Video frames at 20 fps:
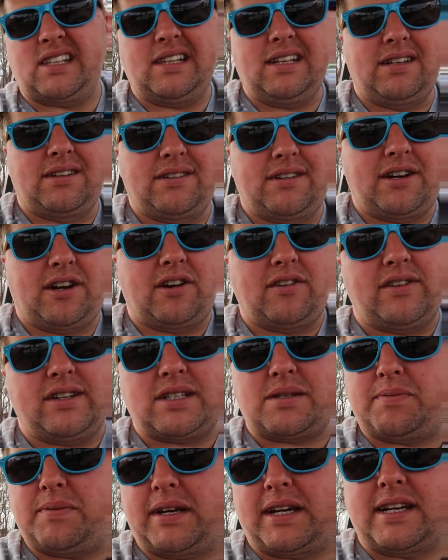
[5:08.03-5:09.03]
a little
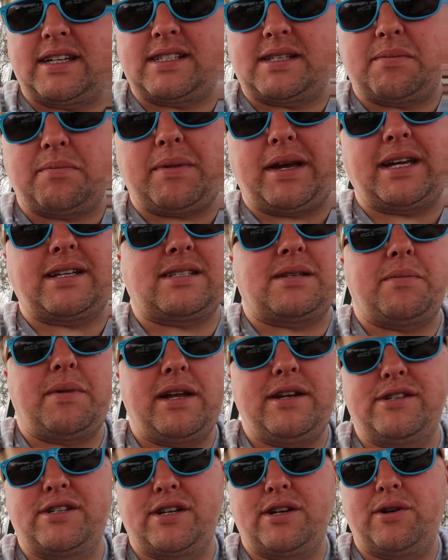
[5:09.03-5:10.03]
nervous because it makes some
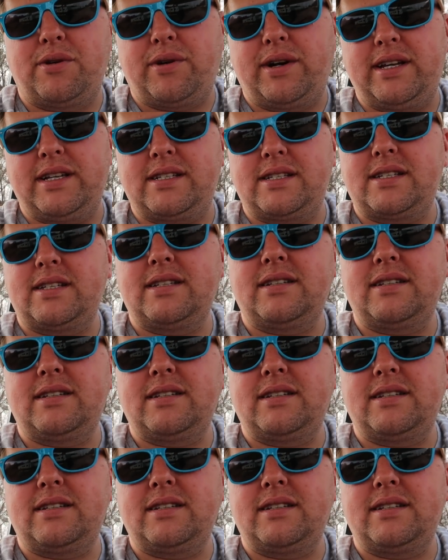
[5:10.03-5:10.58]
engine noise.